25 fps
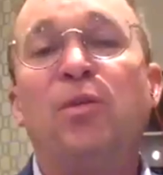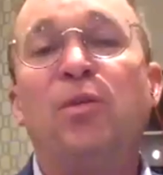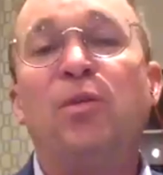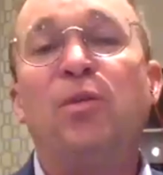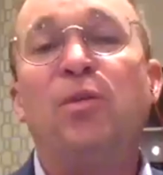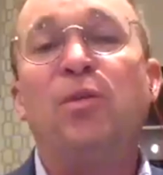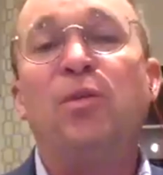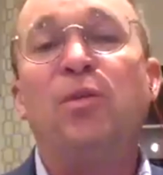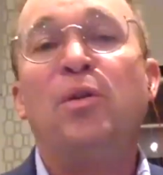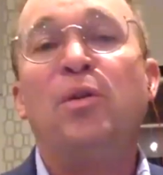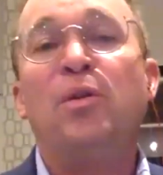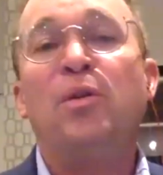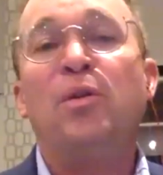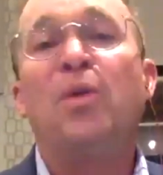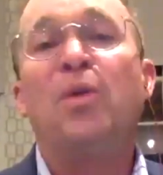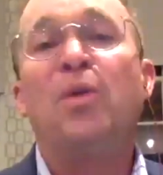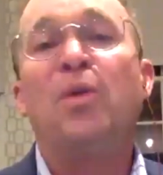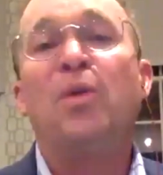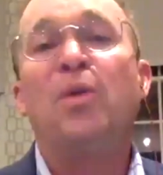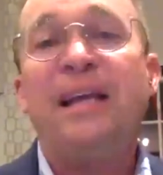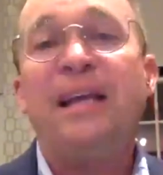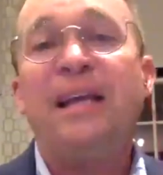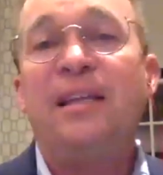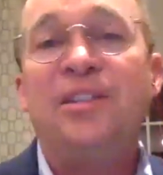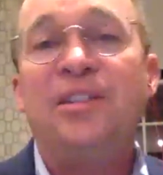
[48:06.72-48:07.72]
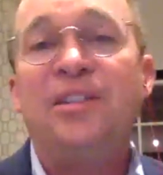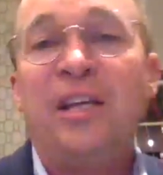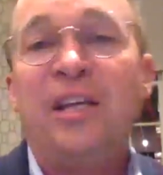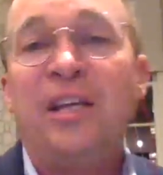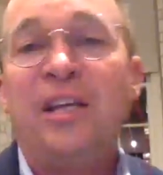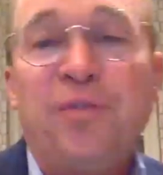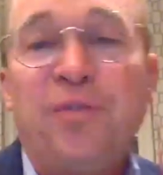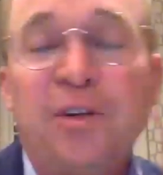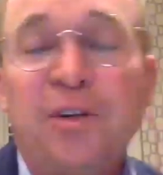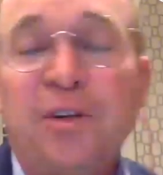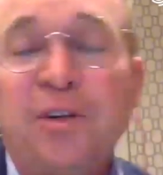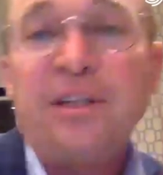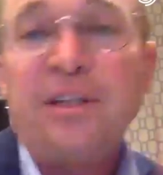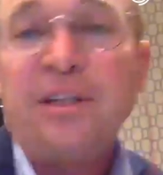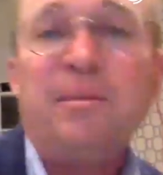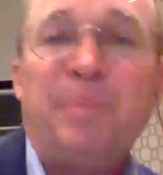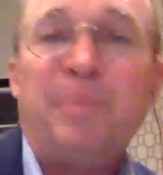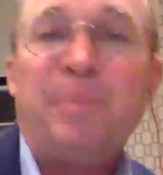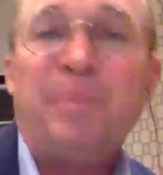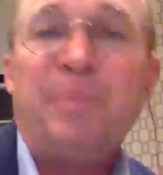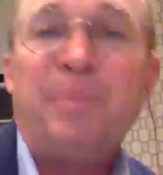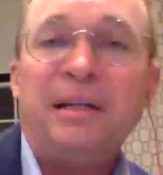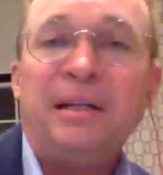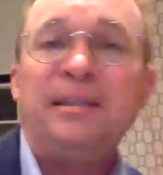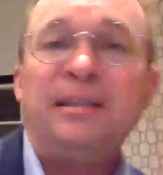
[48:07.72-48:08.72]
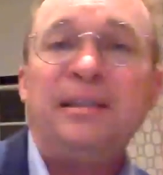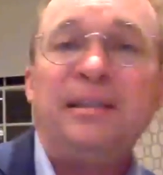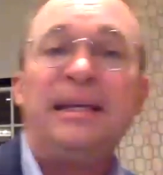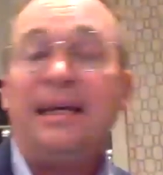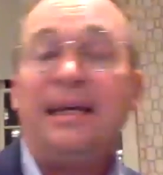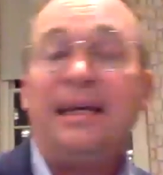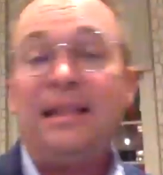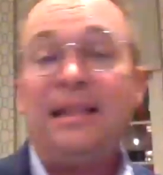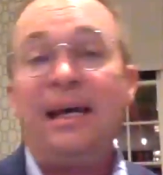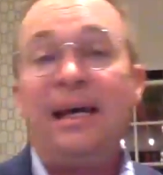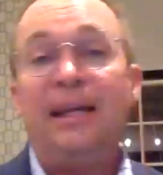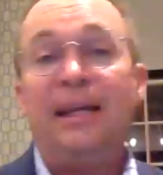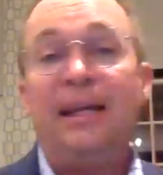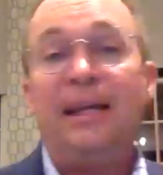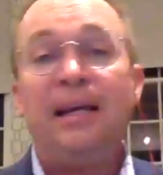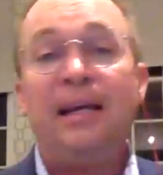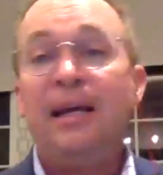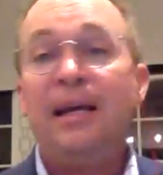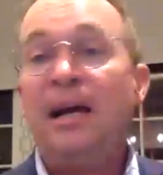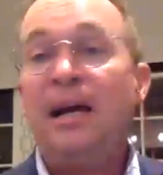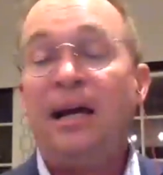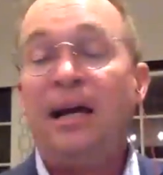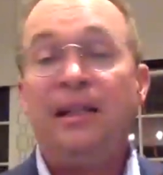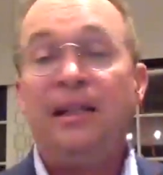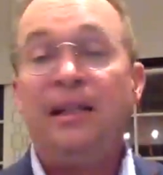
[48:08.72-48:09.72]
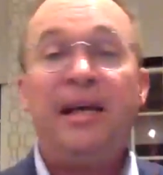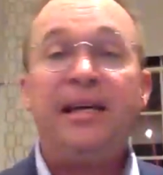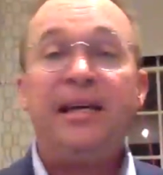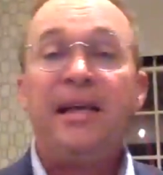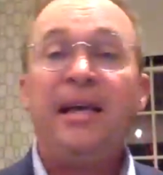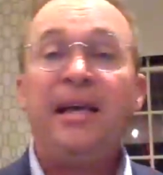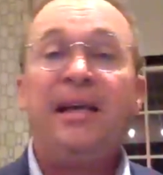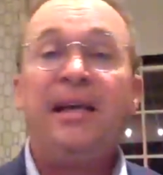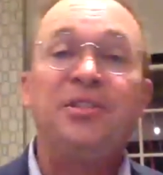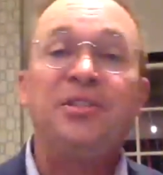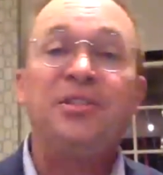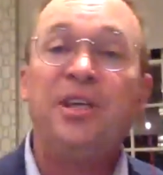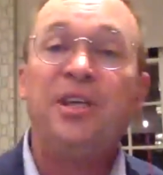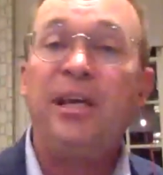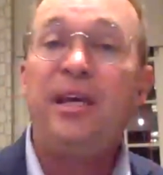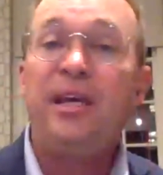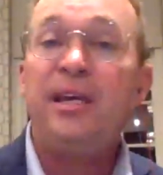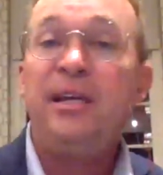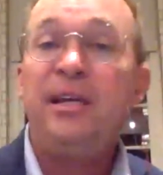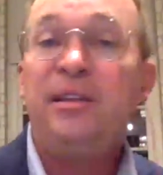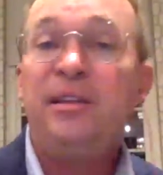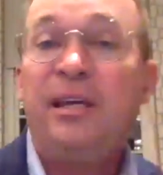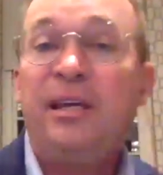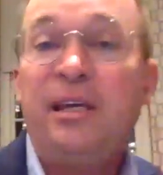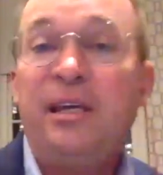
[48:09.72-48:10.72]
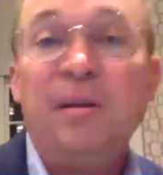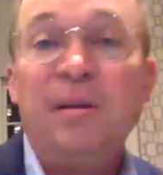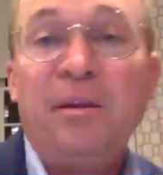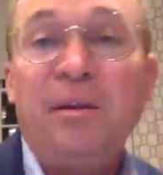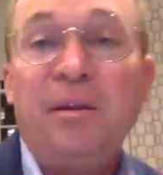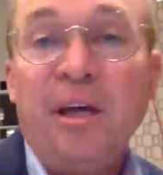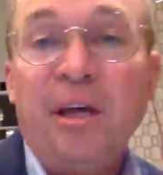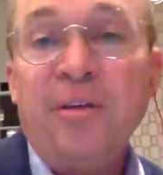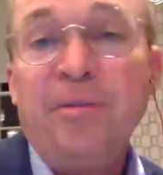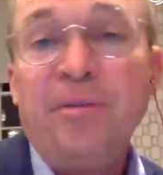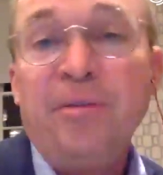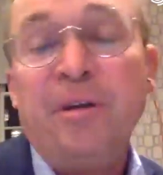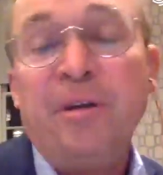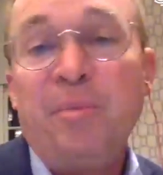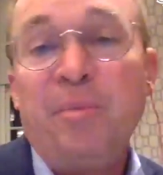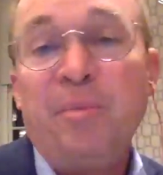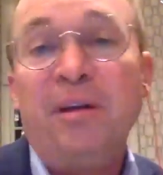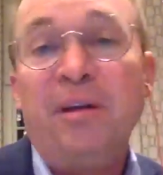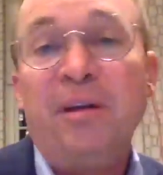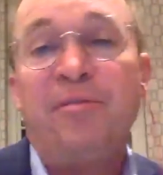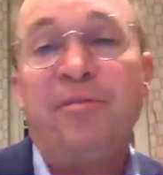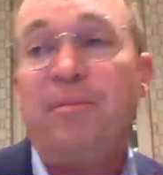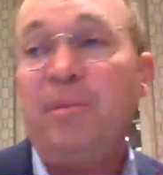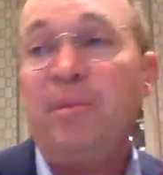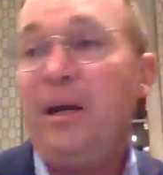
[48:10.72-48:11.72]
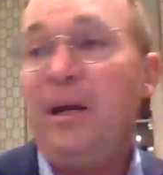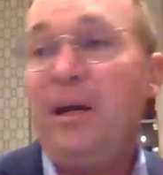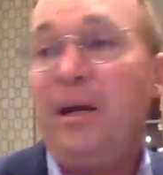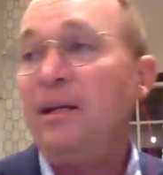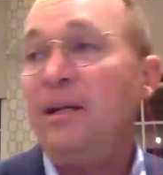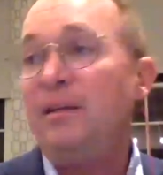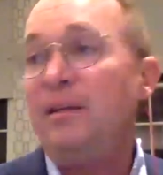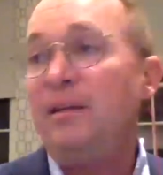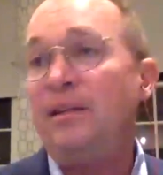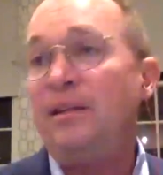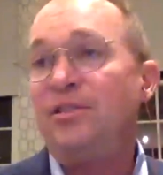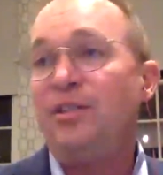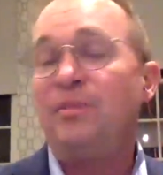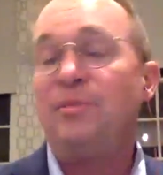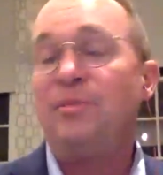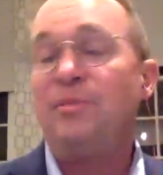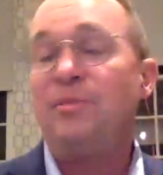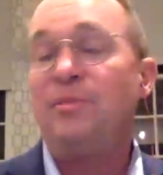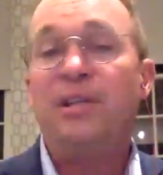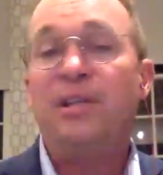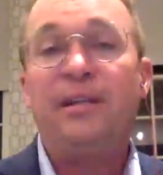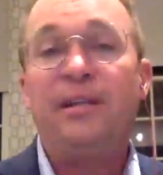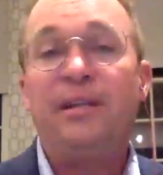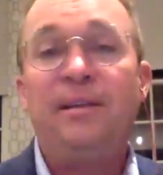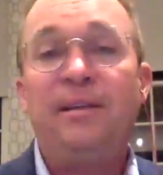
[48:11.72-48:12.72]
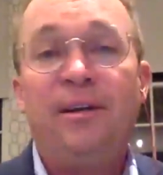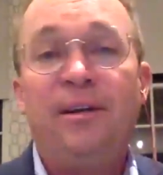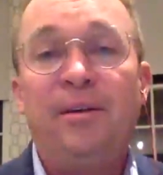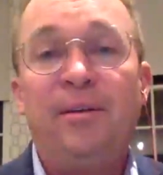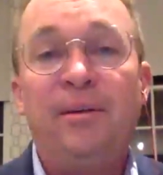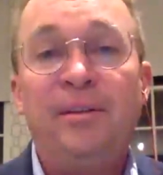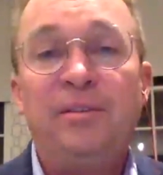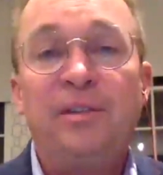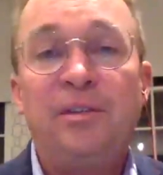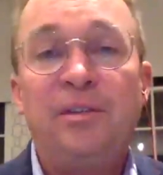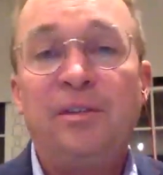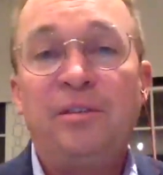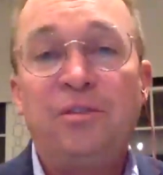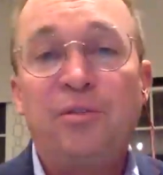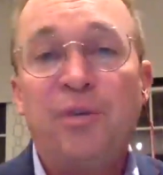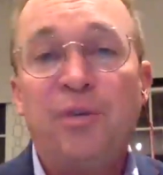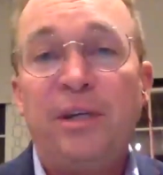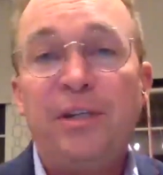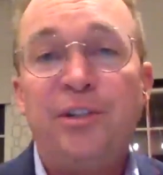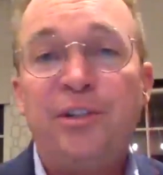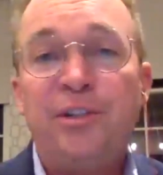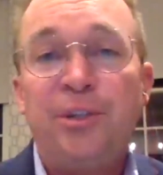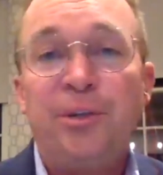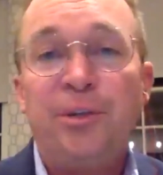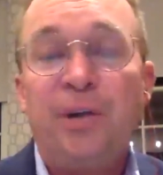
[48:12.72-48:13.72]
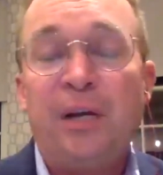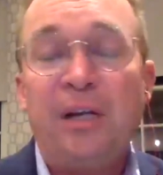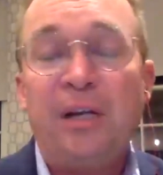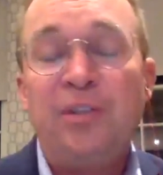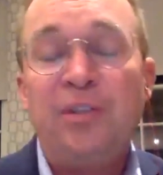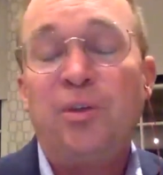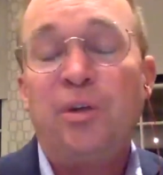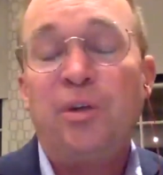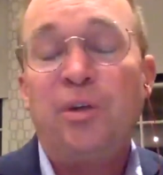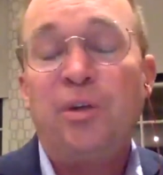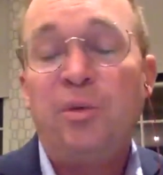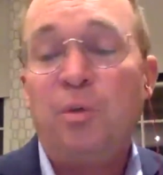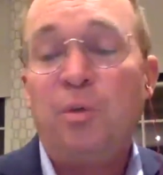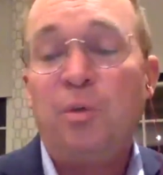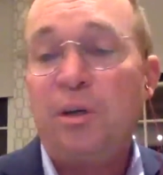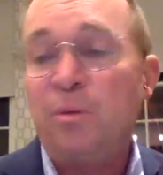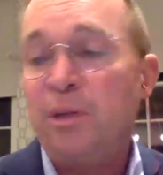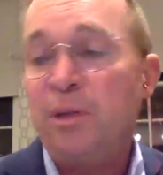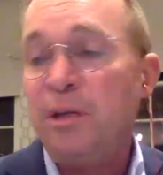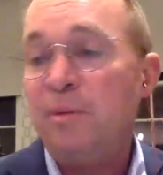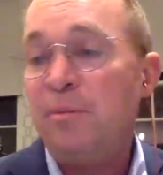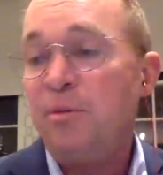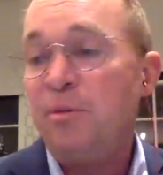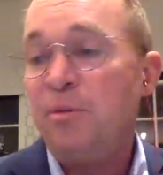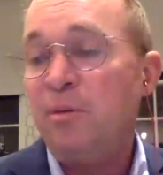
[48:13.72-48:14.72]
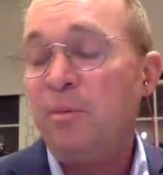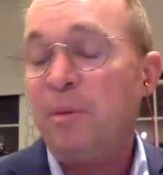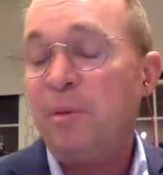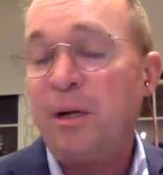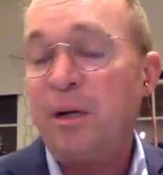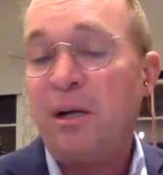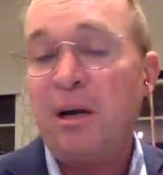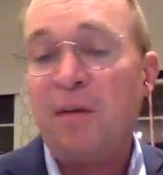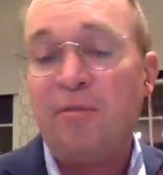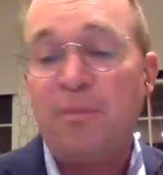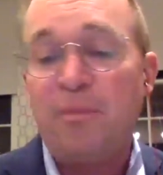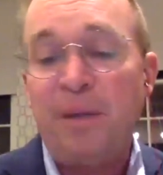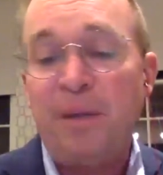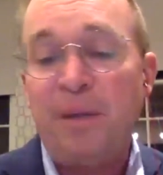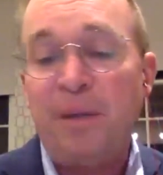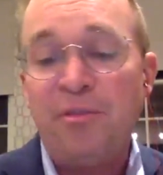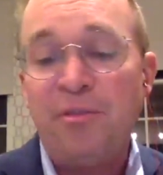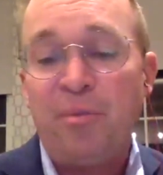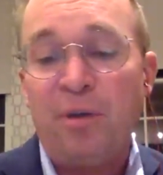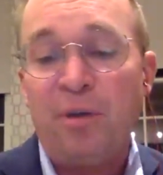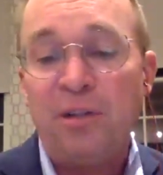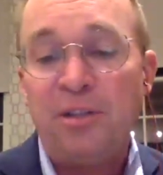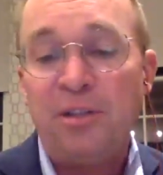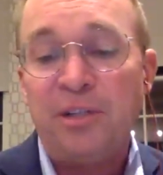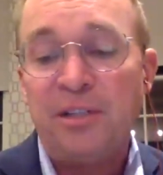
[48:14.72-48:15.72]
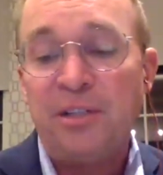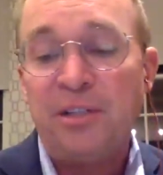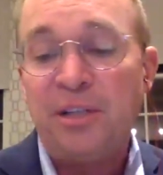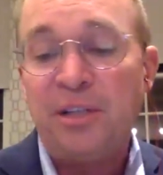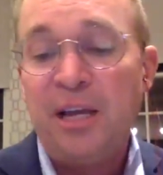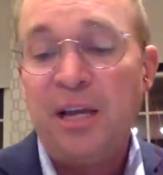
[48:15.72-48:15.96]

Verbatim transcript: the state. They say it's fiercely independent. I get that. I like Angus King, the the other independent from Maine. He seems like you know he's a straight shooter. I enjoyed working with him during my confirmation process